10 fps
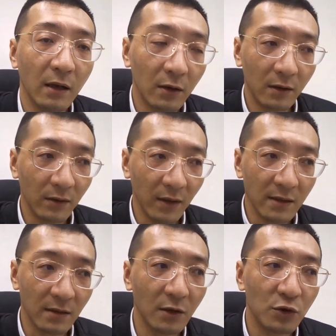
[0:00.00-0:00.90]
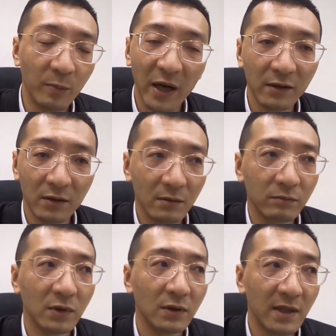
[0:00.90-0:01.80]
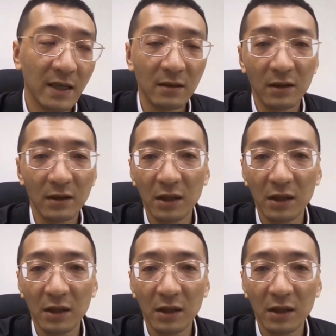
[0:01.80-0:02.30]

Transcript: learn this Jupyter just